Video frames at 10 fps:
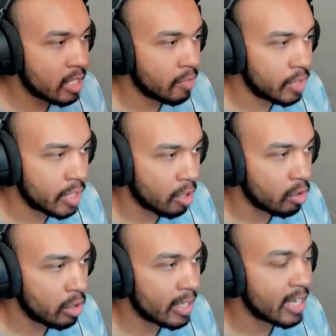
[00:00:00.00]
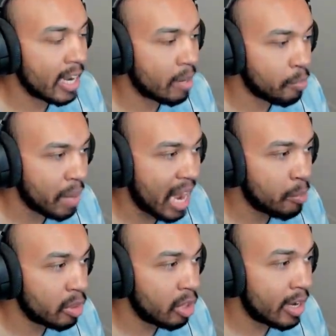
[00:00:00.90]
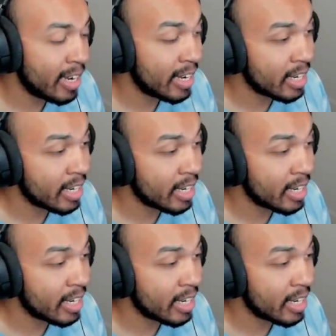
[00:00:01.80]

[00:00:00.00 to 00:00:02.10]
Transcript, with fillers: of Derelict and Babylon and